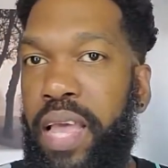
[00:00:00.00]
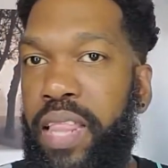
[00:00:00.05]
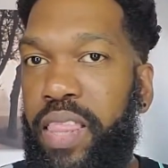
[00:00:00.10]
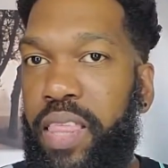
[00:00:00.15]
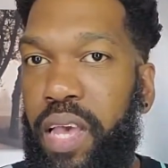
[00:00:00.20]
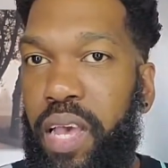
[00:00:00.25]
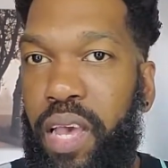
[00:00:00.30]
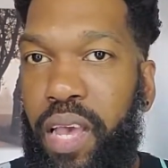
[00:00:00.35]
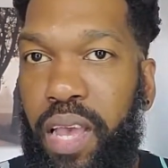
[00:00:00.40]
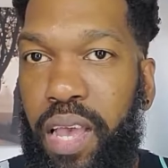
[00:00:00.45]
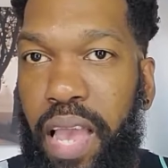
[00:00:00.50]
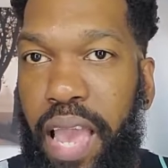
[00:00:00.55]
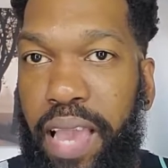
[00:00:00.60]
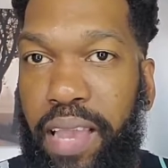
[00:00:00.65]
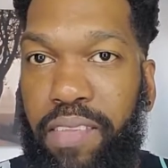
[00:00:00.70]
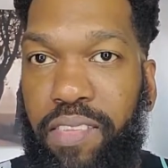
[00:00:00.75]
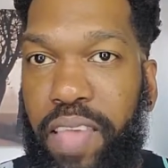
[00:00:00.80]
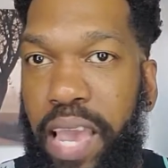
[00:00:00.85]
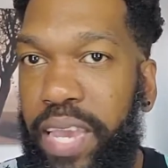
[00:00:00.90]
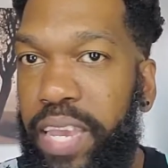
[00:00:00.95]
The
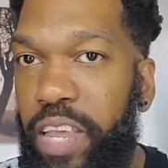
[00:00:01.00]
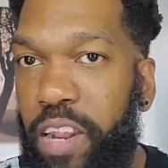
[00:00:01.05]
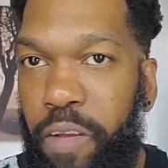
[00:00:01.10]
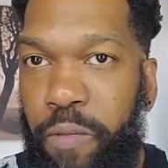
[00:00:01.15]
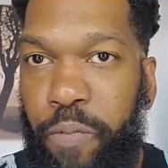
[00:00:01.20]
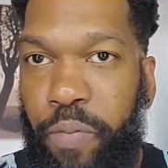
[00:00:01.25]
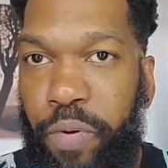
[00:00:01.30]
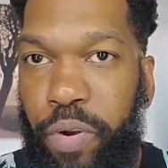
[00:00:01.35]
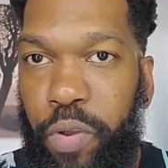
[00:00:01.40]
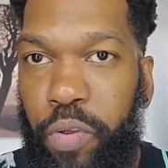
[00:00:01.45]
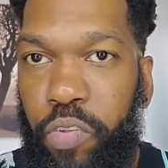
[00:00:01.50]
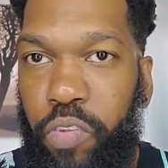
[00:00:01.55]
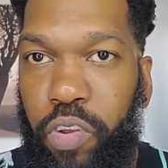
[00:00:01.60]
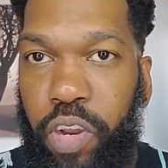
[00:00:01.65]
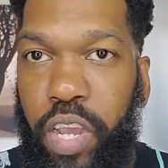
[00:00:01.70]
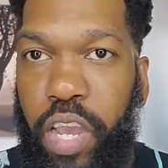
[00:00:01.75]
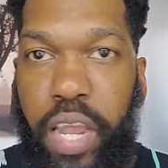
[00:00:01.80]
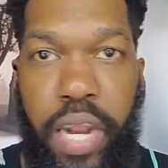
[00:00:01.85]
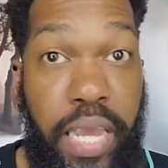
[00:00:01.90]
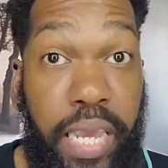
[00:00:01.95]
executive producer
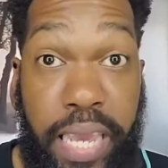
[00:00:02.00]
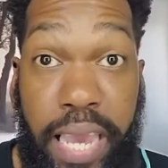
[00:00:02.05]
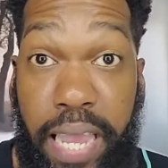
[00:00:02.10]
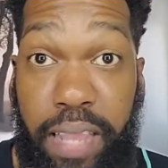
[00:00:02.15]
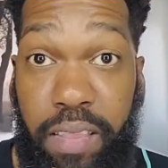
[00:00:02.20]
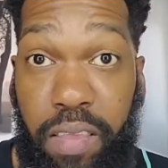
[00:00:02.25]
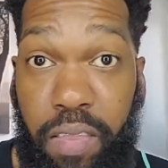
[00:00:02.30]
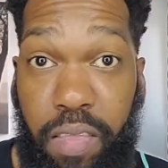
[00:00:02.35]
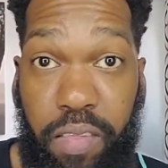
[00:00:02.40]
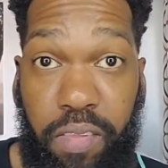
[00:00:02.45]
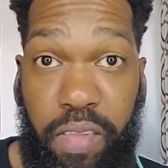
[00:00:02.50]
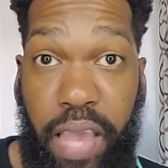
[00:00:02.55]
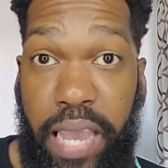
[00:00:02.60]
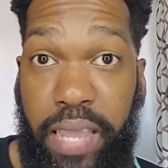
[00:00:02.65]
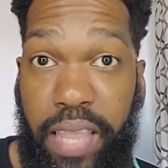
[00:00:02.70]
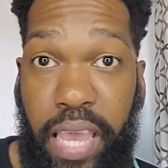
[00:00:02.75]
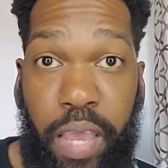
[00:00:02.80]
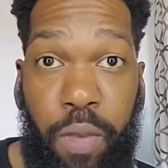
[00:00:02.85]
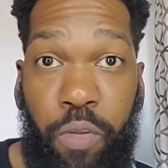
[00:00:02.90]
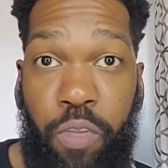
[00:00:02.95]
couldn't get to the site
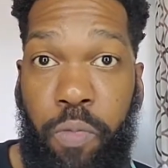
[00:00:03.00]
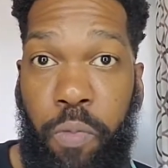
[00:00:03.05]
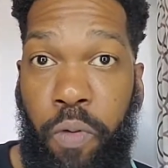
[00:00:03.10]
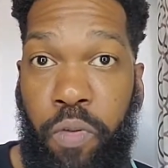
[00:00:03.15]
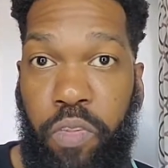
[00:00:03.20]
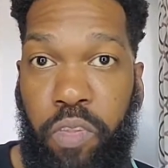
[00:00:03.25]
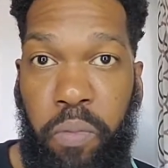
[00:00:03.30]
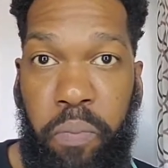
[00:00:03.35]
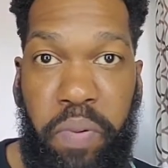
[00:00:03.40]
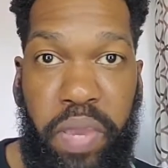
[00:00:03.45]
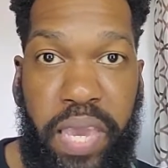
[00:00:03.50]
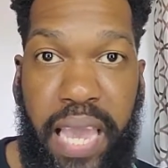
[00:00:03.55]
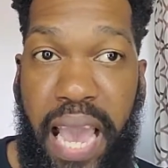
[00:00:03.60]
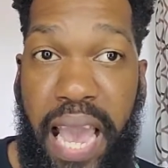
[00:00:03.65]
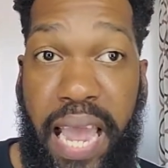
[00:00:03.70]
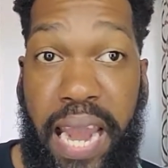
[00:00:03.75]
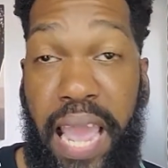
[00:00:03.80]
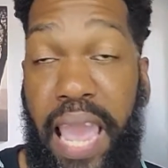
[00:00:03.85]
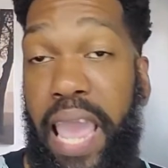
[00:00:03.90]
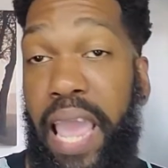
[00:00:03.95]
that he was supposed to be
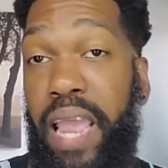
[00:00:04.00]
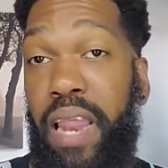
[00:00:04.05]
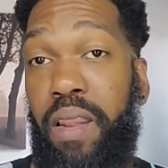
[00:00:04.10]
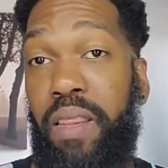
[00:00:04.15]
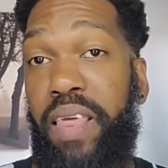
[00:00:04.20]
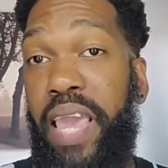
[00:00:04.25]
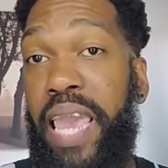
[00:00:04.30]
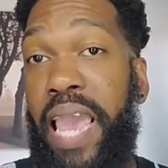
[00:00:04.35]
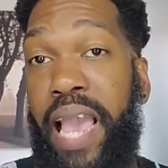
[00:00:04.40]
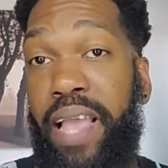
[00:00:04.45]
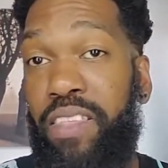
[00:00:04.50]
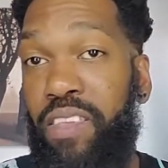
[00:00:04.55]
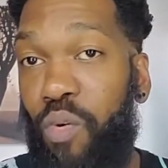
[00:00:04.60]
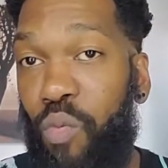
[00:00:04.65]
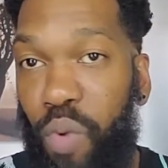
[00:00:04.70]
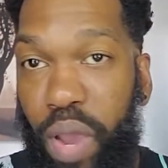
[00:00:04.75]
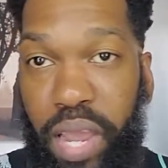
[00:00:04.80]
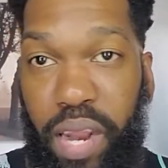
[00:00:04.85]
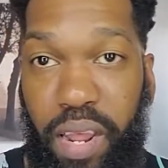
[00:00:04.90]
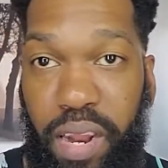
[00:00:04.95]
at, and they had to
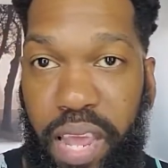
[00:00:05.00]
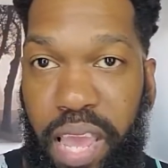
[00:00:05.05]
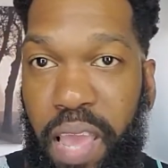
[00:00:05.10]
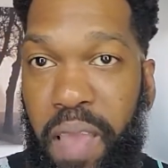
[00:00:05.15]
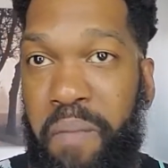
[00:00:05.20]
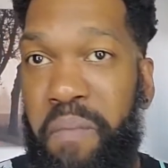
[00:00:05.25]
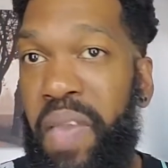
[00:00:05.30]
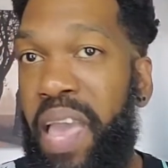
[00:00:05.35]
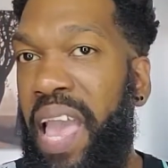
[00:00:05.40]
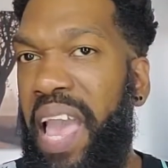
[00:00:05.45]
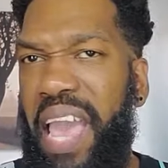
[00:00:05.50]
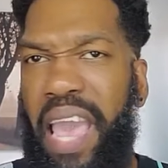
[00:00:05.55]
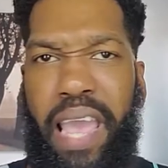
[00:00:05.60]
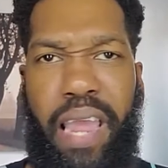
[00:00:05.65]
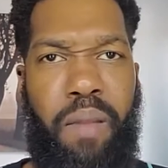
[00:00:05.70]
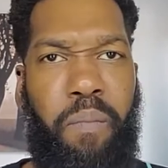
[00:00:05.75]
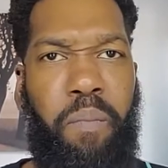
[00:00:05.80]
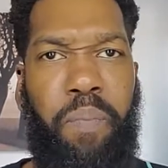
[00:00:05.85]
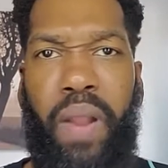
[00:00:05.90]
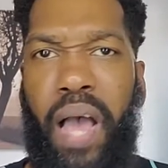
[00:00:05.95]
wait on him,
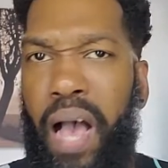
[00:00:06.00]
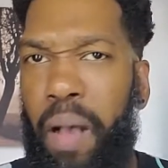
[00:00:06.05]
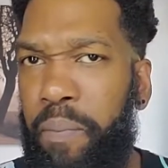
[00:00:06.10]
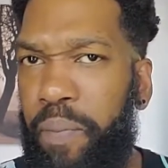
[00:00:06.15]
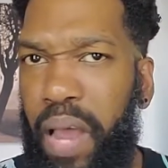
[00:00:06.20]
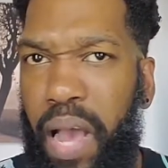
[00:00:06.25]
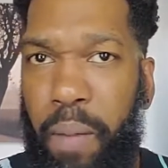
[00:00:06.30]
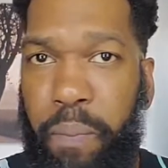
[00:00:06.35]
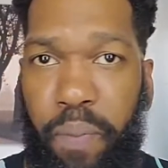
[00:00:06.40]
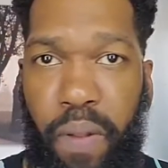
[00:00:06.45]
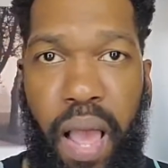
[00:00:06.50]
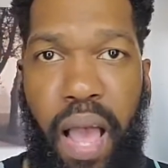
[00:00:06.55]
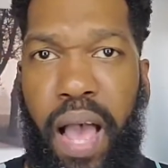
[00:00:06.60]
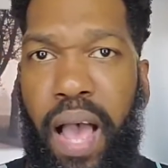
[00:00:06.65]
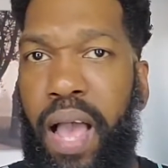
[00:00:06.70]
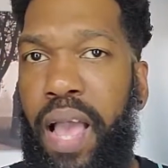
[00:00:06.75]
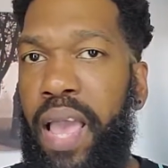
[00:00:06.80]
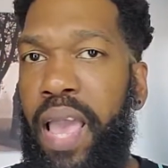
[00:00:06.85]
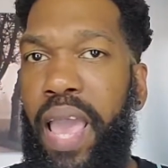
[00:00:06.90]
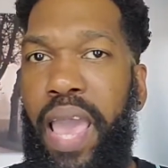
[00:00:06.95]
and blah, blah,
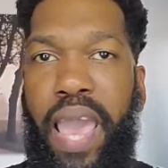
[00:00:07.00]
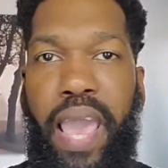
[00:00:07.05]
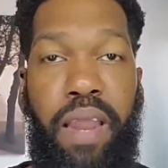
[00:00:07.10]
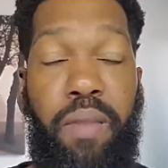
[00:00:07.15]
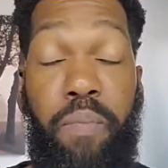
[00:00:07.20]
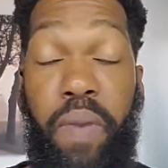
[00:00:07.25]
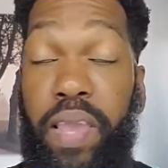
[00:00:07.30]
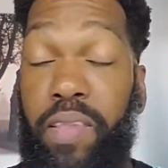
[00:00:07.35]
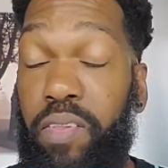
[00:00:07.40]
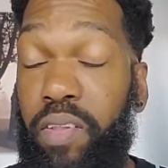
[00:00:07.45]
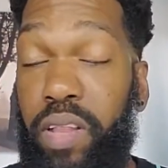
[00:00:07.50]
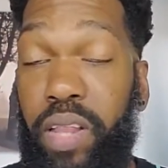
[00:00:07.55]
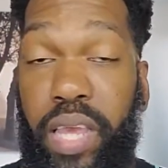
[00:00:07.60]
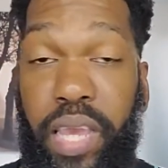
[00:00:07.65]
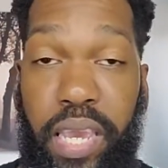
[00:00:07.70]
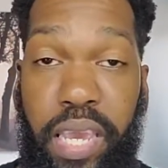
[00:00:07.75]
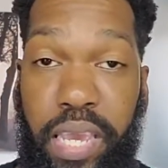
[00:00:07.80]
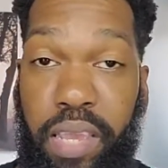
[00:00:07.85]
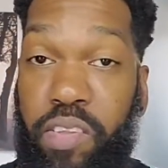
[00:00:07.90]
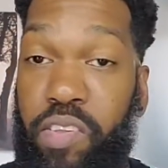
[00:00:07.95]
blah. And basically,
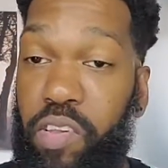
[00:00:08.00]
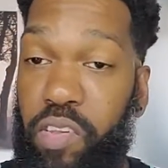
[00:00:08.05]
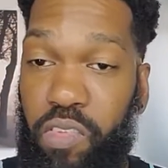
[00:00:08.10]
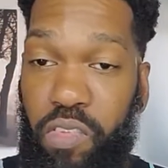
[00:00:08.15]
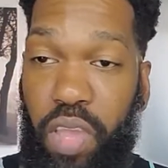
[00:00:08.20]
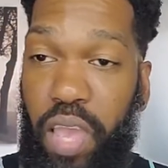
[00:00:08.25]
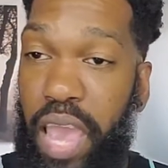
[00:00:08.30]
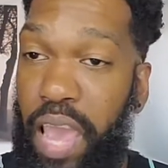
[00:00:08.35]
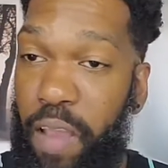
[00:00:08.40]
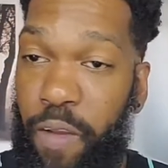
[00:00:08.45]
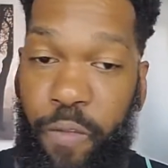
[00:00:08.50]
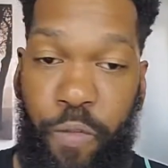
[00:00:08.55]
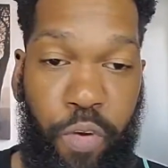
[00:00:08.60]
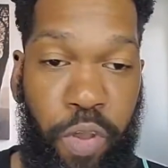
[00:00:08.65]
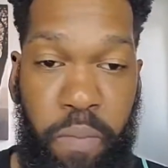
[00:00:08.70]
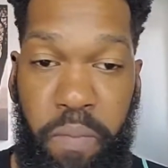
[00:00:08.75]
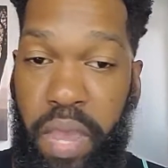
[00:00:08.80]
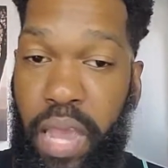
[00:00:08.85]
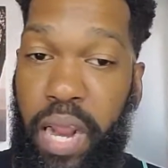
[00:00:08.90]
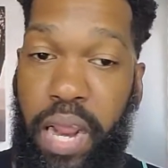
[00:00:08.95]
he just, every
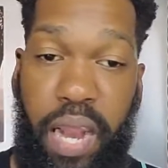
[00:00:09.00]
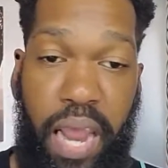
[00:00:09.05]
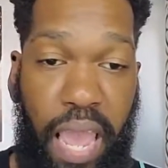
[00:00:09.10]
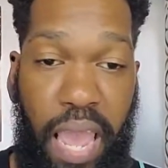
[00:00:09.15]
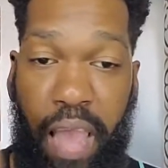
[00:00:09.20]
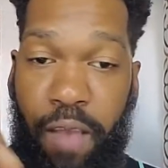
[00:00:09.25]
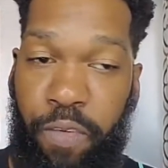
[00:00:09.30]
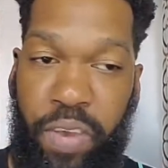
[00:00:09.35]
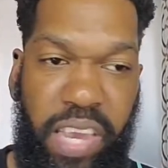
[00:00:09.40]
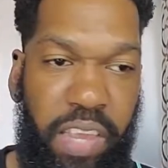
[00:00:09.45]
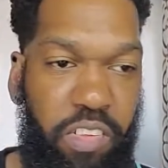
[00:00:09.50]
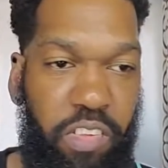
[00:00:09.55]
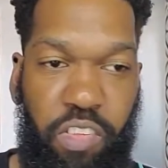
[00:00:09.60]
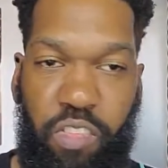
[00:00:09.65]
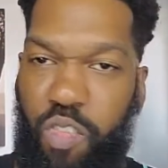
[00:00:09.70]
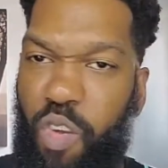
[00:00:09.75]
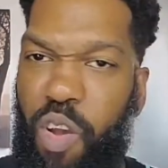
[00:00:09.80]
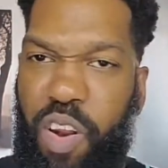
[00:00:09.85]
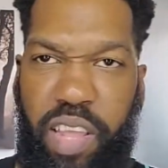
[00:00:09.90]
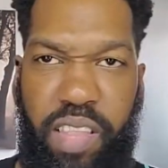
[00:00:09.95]
minute, he just
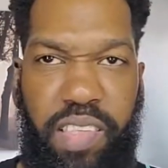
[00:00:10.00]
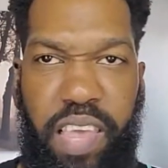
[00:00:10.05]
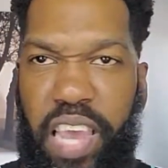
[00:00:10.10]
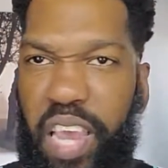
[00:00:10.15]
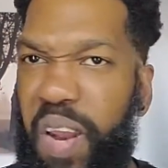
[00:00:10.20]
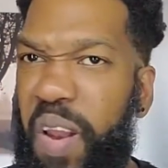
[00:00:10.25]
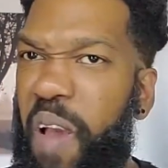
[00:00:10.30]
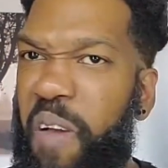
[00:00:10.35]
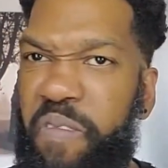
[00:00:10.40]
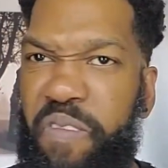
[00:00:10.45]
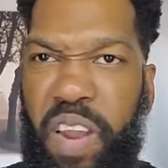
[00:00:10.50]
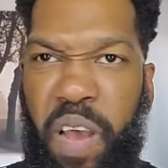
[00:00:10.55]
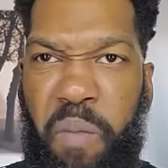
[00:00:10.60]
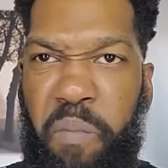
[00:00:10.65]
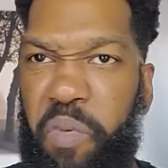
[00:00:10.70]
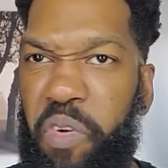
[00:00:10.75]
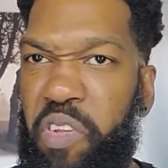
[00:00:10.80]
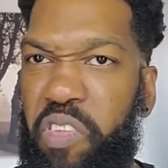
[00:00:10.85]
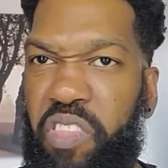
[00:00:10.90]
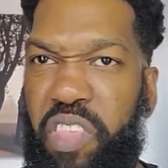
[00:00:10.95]
started ticking off
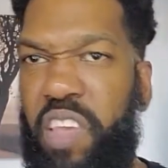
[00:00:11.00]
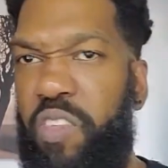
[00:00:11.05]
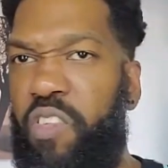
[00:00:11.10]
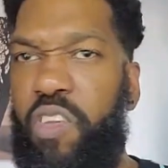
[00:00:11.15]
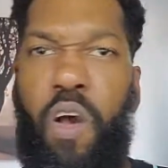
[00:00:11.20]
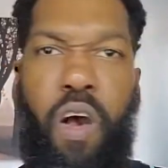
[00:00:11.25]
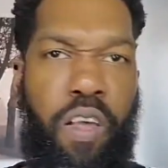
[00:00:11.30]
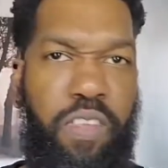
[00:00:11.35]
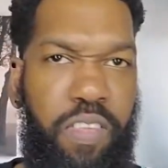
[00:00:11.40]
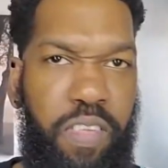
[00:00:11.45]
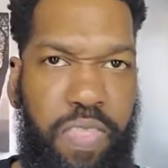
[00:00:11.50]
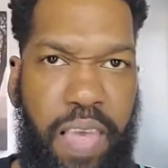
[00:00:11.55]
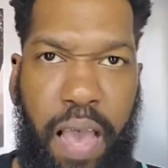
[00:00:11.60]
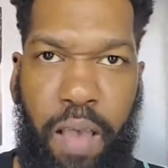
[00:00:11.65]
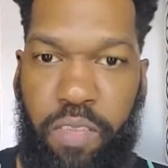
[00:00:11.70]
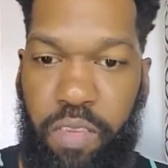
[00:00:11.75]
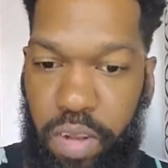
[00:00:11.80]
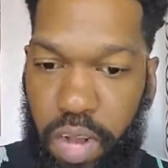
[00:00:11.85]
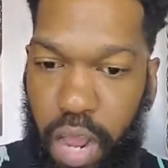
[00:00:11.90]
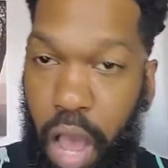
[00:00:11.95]
numbers. This cost
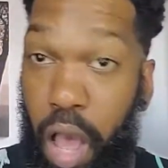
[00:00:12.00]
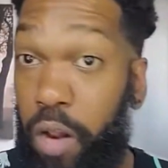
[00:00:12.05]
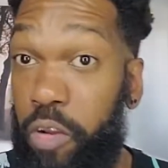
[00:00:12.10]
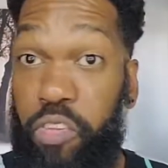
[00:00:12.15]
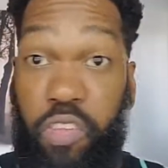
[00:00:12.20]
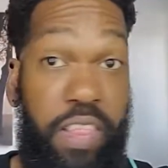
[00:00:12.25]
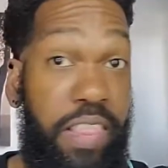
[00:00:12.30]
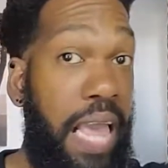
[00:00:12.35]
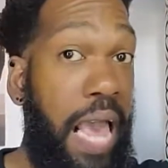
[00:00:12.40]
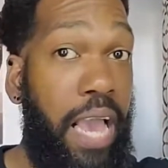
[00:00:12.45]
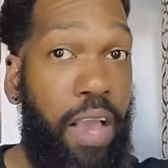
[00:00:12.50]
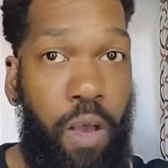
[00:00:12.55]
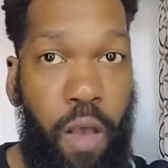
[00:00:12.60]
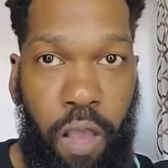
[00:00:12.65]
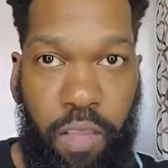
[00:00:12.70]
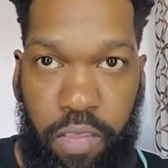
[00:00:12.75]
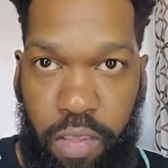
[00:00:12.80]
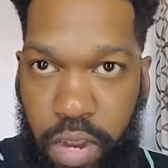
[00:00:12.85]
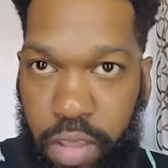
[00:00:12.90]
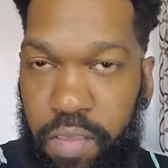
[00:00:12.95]
$1,000, and that
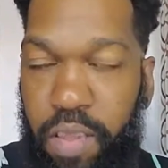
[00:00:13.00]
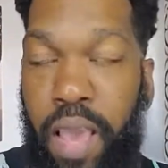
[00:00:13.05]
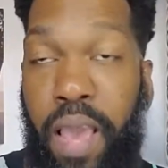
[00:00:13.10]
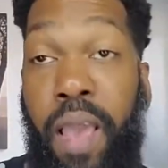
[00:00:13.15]
costed this.